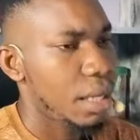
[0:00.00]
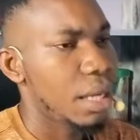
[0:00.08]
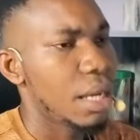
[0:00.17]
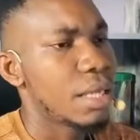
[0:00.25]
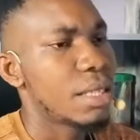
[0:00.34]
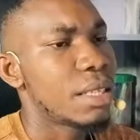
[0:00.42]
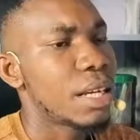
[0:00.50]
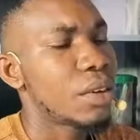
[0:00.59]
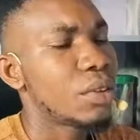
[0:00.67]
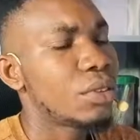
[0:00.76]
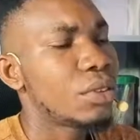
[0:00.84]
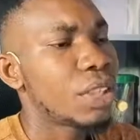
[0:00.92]
a
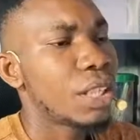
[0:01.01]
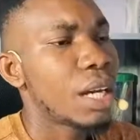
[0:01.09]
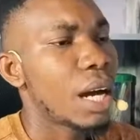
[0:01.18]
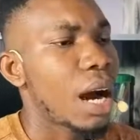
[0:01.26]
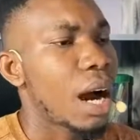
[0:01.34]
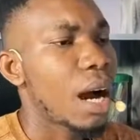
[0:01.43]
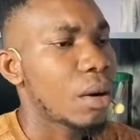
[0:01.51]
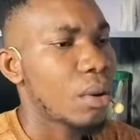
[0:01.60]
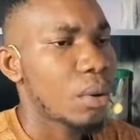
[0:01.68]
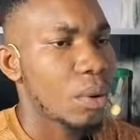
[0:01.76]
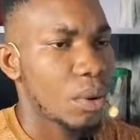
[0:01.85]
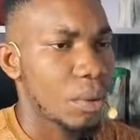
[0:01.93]
secondary
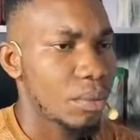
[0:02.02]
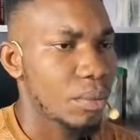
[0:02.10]
alcohol.